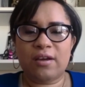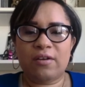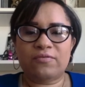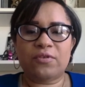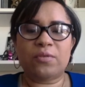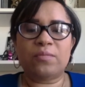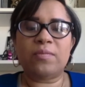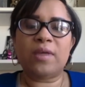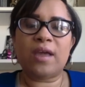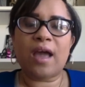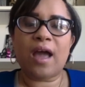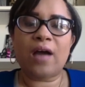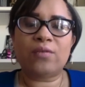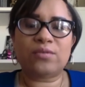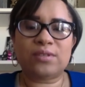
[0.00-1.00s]
from the
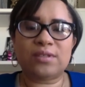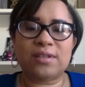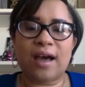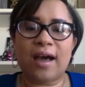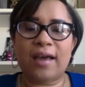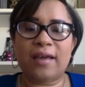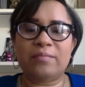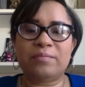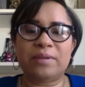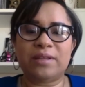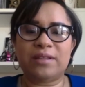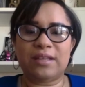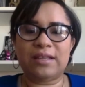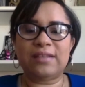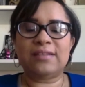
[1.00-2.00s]
outside, but
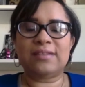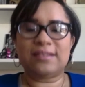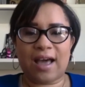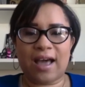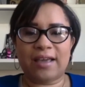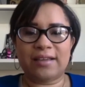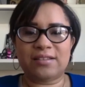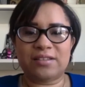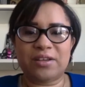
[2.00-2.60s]
inside.